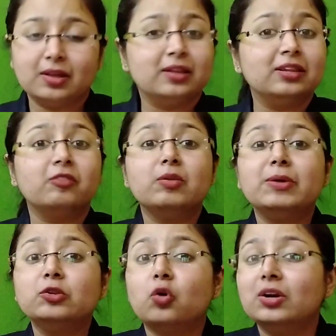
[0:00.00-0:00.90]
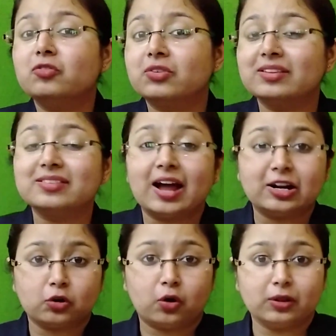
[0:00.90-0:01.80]
There will be no difference
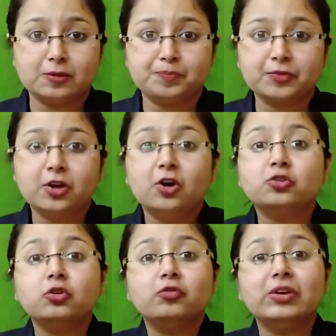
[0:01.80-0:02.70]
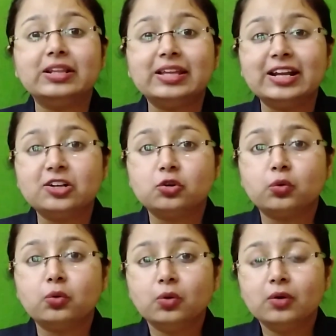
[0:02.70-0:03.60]
at all. So we need
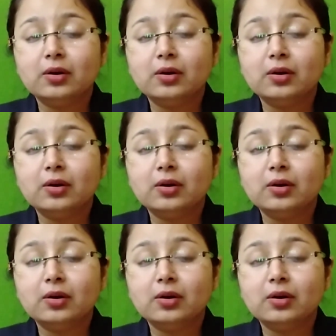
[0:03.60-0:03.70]
to